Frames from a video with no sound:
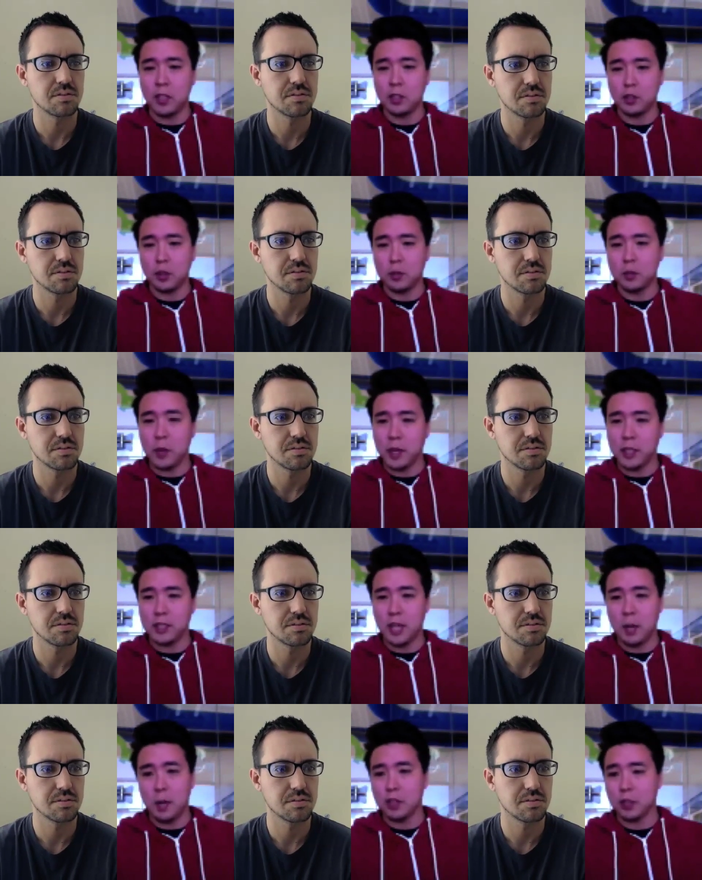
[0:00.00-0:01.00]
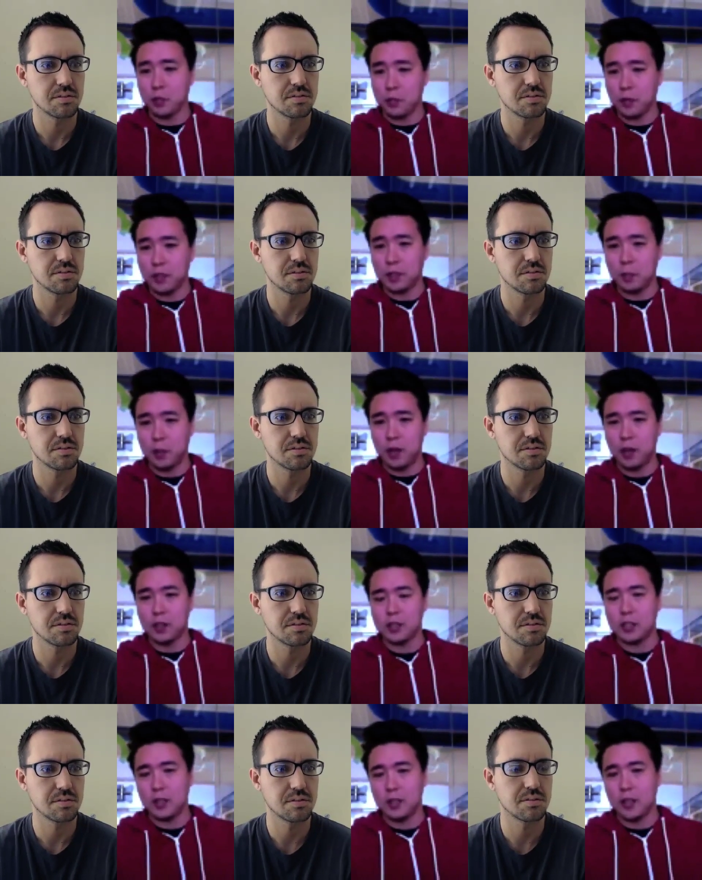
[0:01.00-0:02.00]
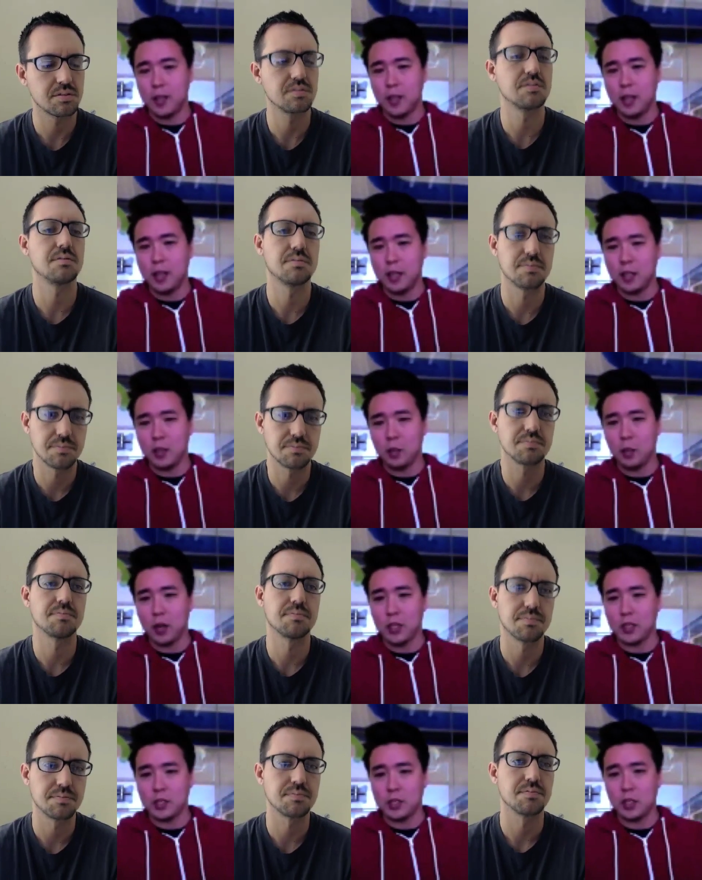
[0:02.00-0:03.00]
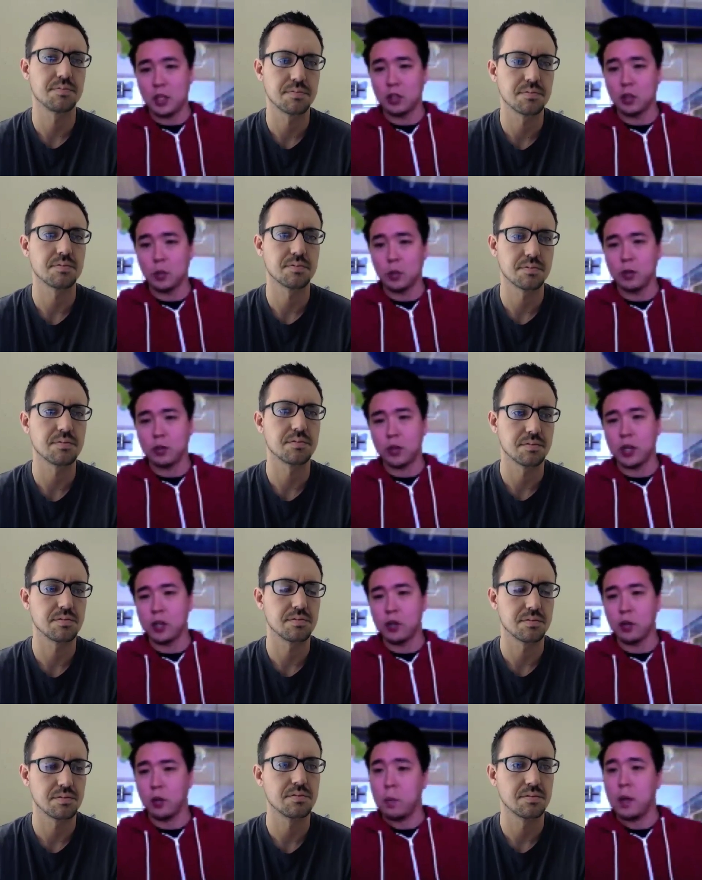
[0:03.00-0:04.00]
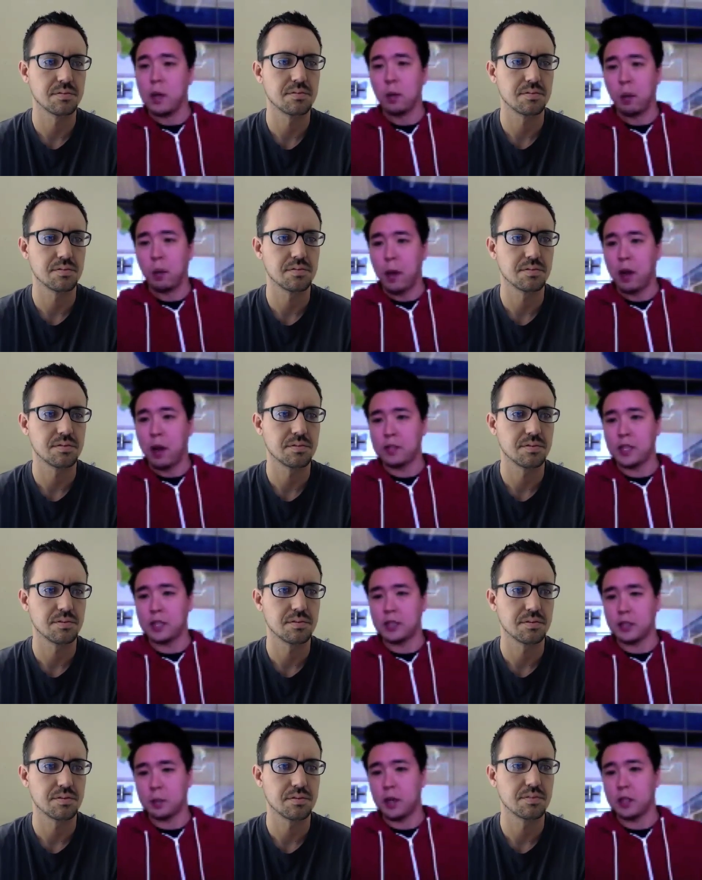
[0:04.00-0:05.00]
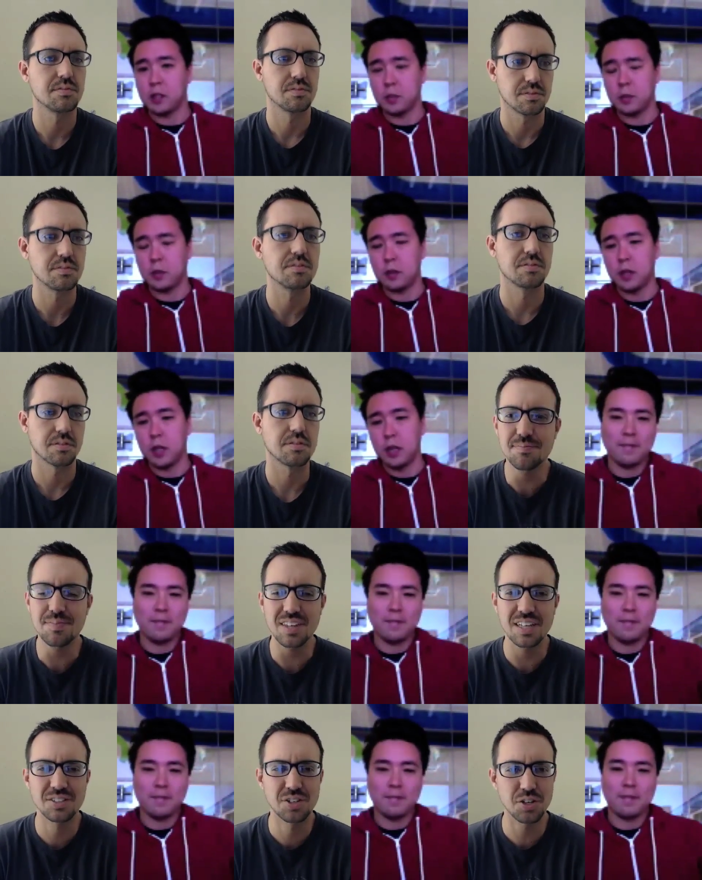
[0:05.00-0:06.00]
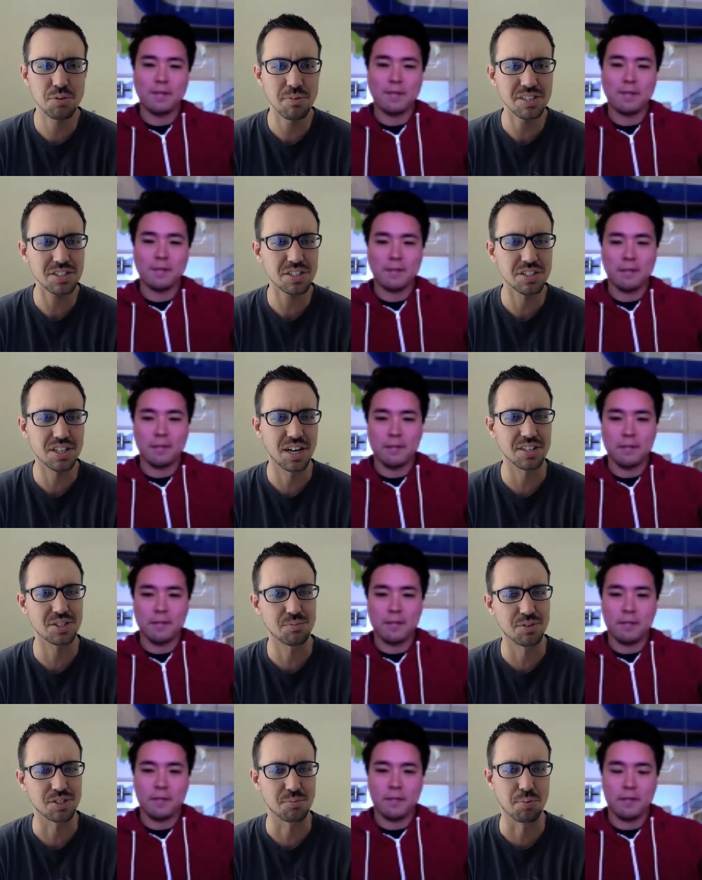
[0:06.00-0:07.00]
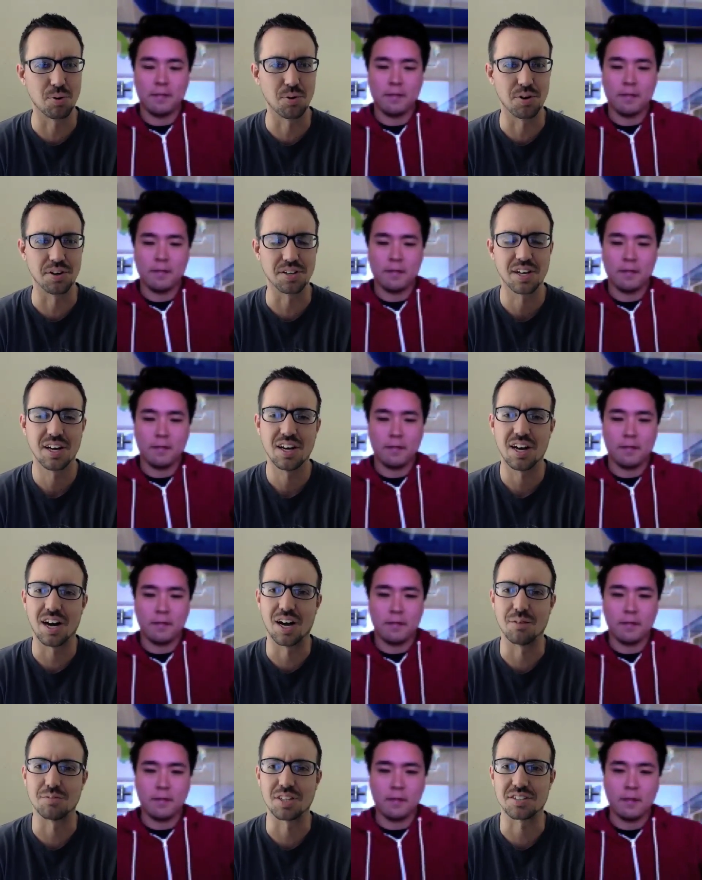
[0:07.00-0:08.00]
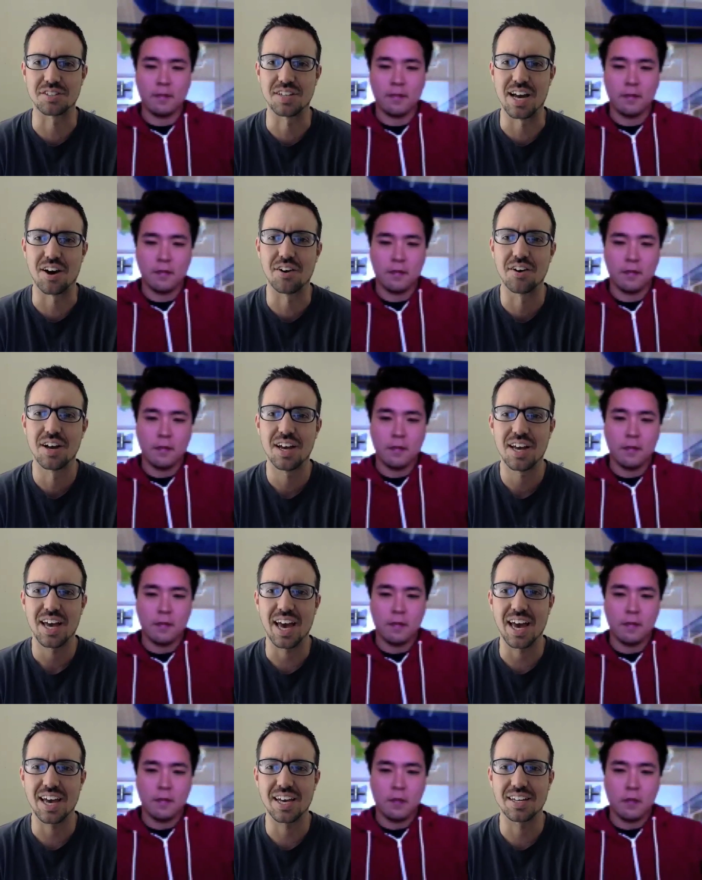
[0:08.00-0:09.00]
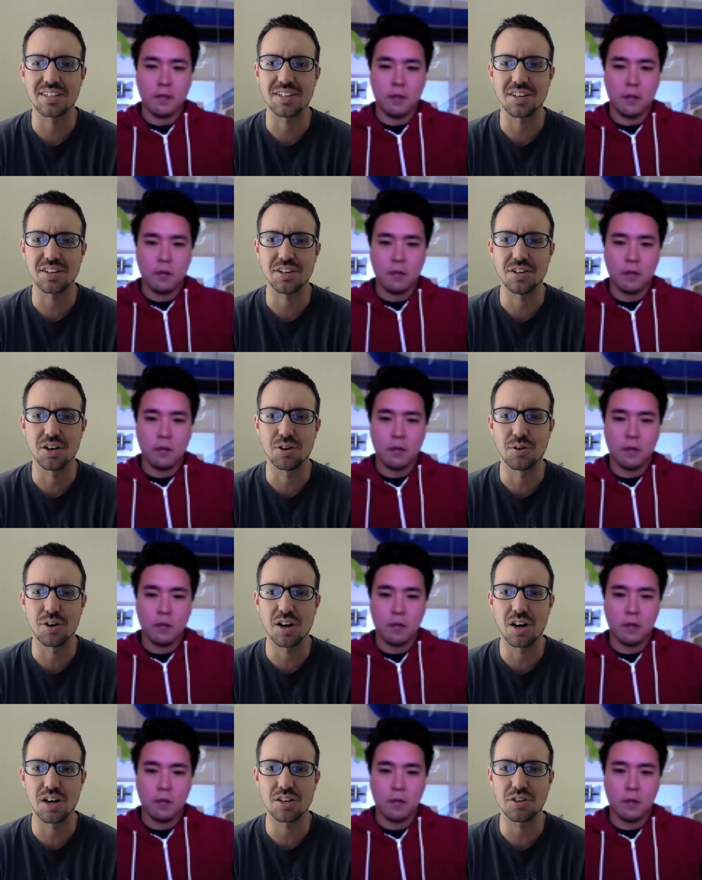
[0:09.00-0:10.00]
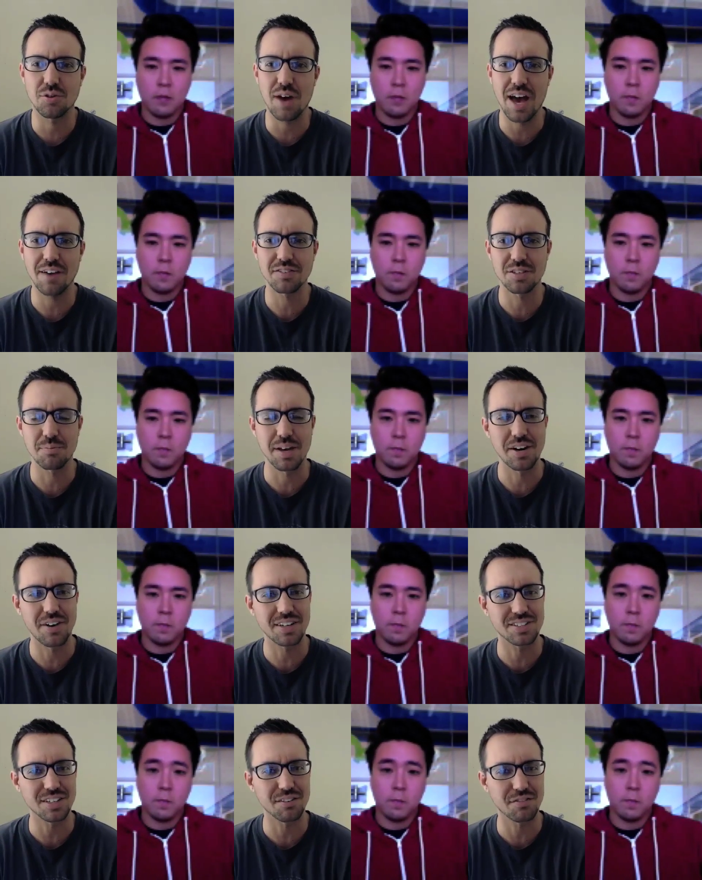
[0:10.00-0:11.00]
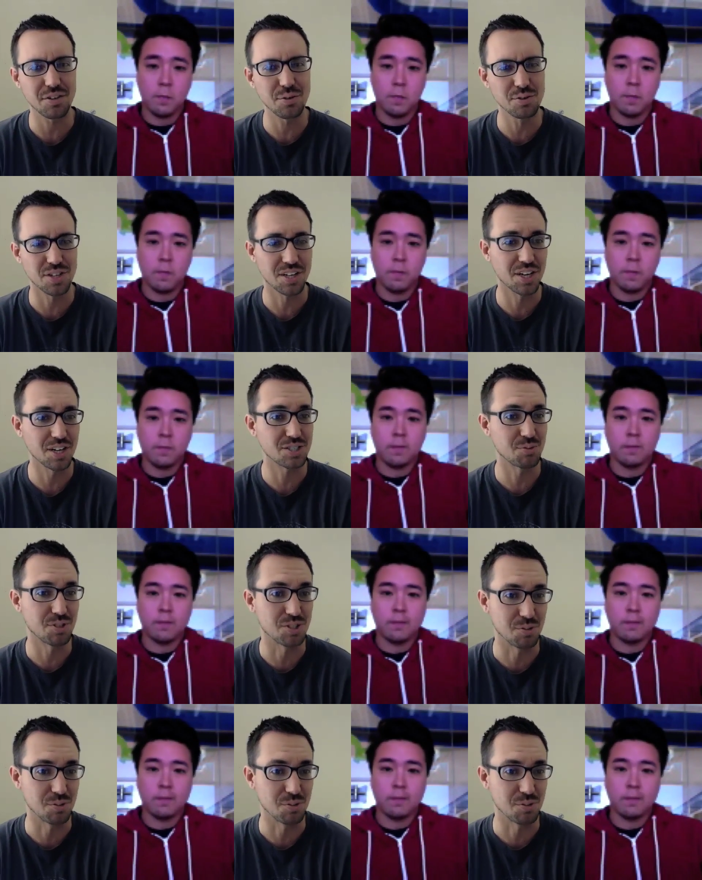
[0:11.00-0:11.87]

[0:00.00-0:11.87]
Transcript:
Speaker 1: making sure I'm spending time actually fixing bugs and getting to the process there. So we always try to do the minimal amount of testing possible.
Speaker 2: So you mentioned customer support um, just now, and you know you have some interesting views on customer